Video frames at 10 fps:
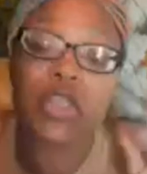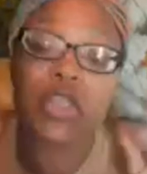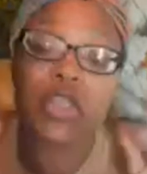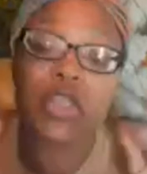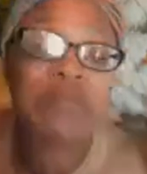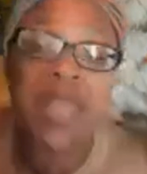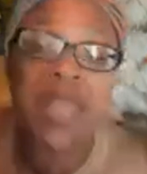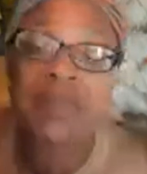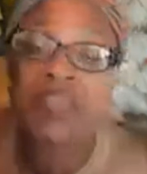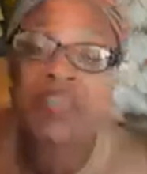wouldn't even have
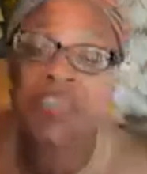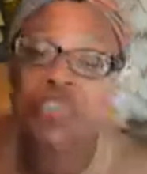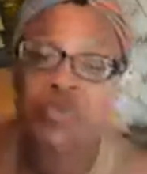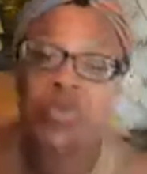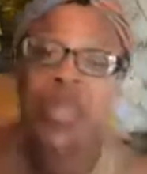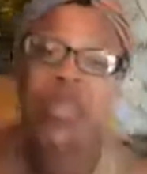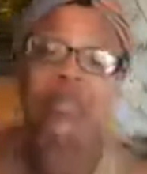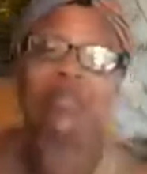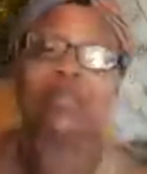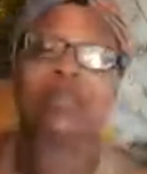to
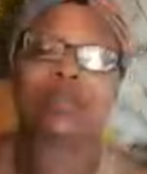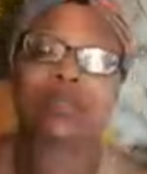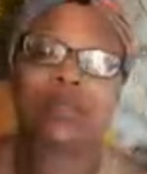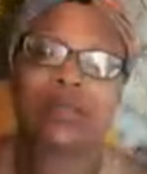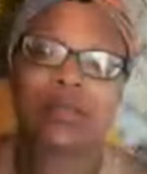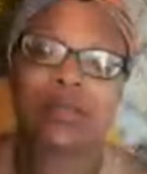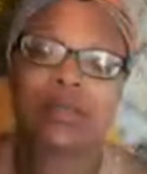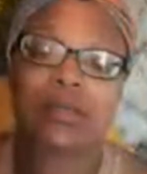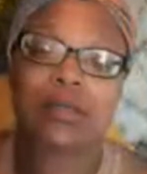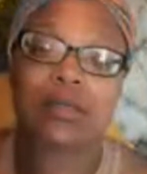address
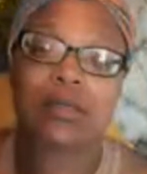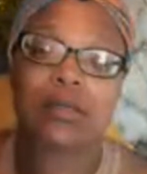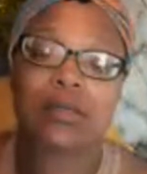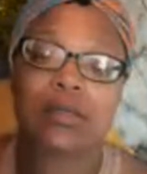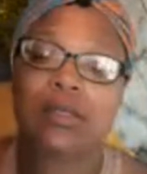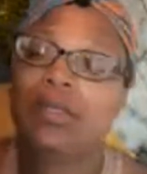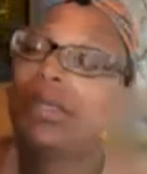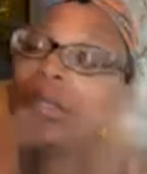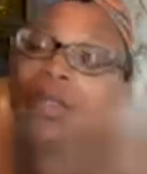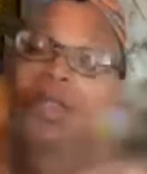nothing
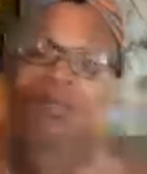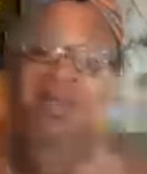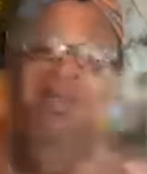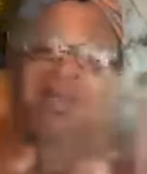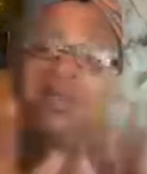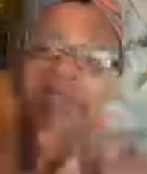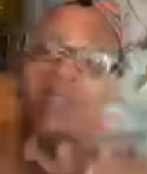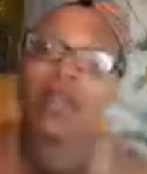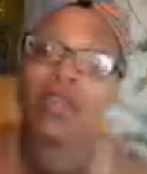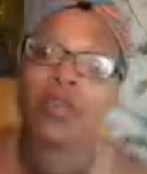that Vanessa is saying
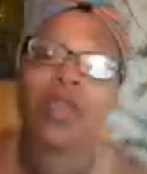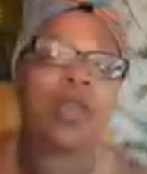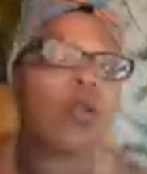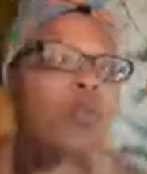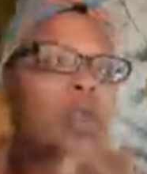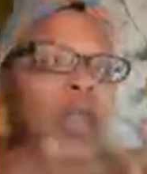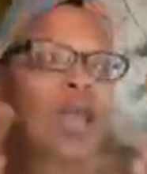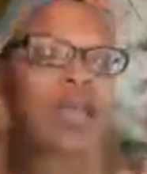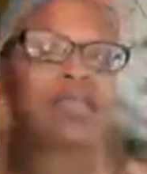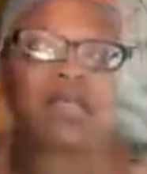over here. What
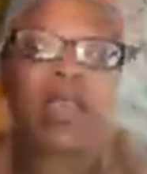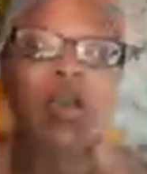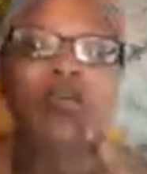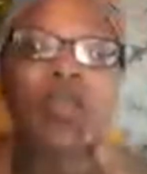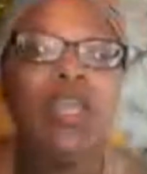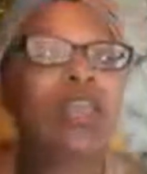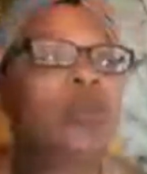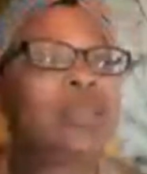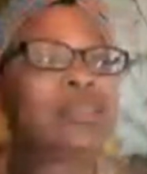I say over here